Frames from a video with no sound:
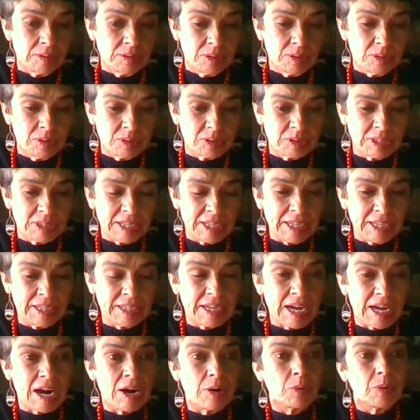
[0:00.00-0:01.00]

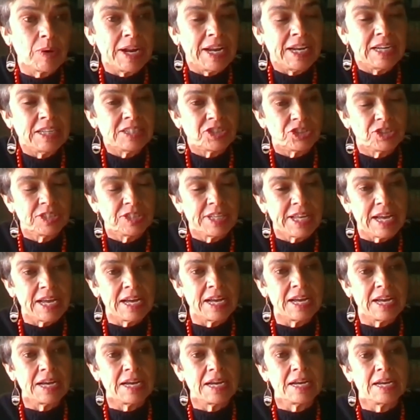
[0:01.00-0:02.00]
arranged
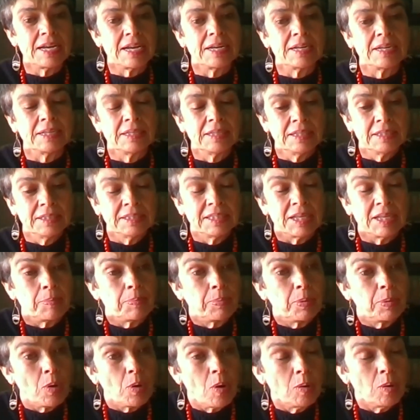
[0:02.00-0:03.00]
the
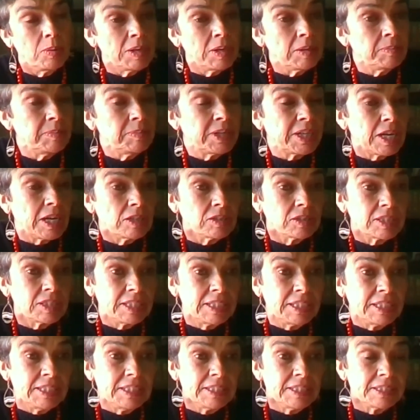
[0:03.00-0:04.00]
problem, because
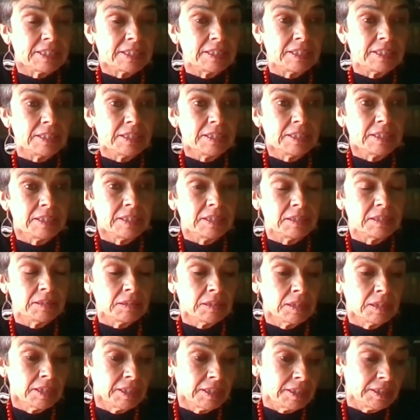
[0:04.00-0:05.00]
he's
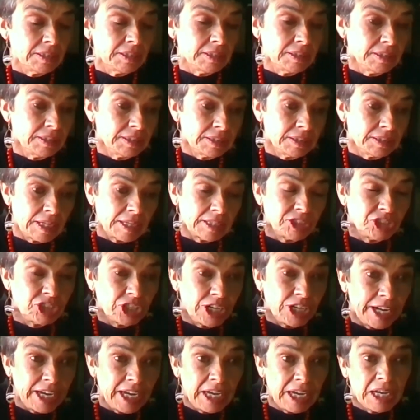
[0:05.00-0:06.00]
in a
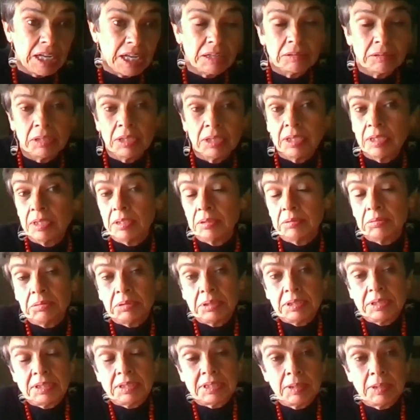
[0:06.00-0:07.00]
jail.
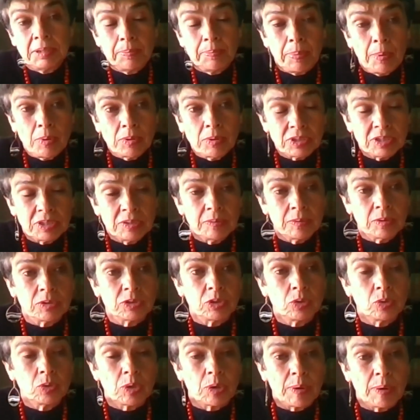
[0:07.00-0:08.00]
It's
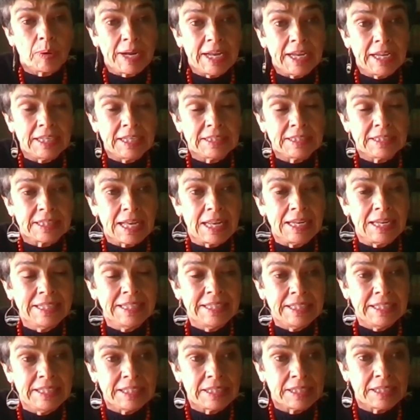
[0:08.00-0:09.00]
impossible to create a
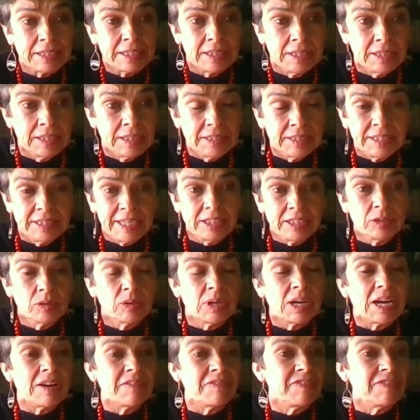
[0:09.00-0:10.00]
link. They
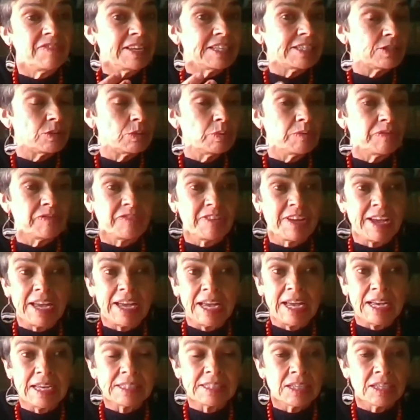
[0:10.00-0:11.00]
don't have face to
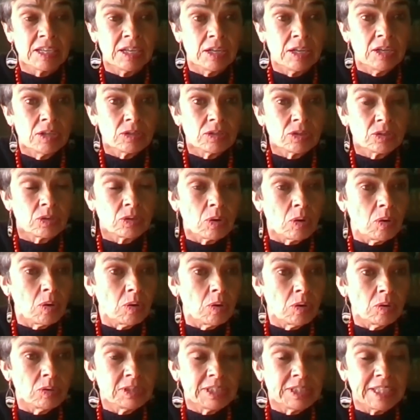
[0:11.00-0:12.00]
face,
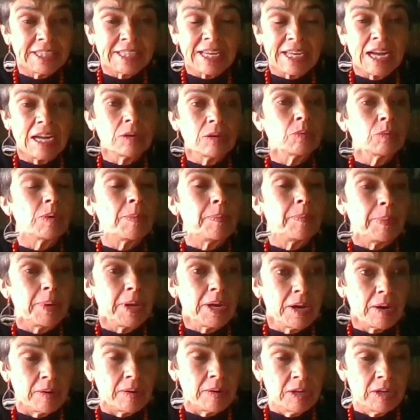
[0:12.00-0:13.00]
so they can't
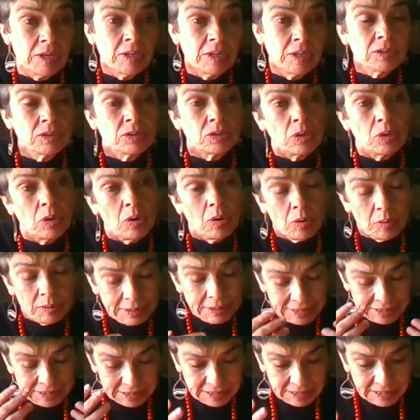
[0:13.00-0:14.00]
repair.
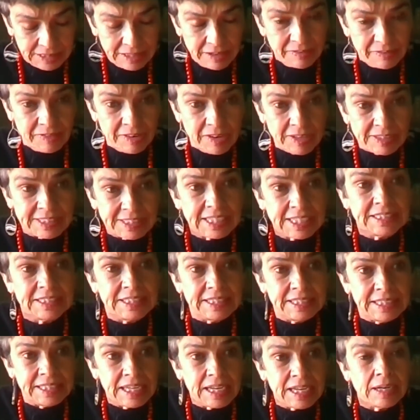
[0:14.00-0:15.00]
So this is the first
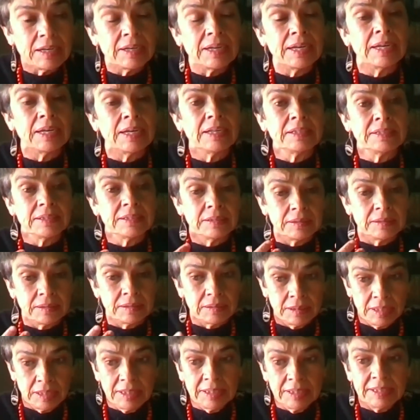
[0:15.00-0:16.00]
idea,
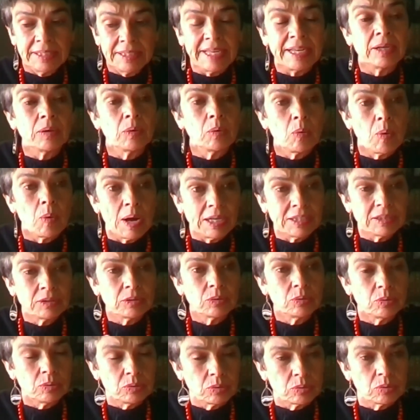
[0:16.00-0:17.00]
and they
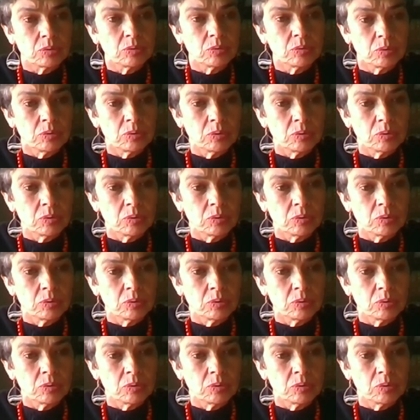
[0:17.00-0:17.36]
want to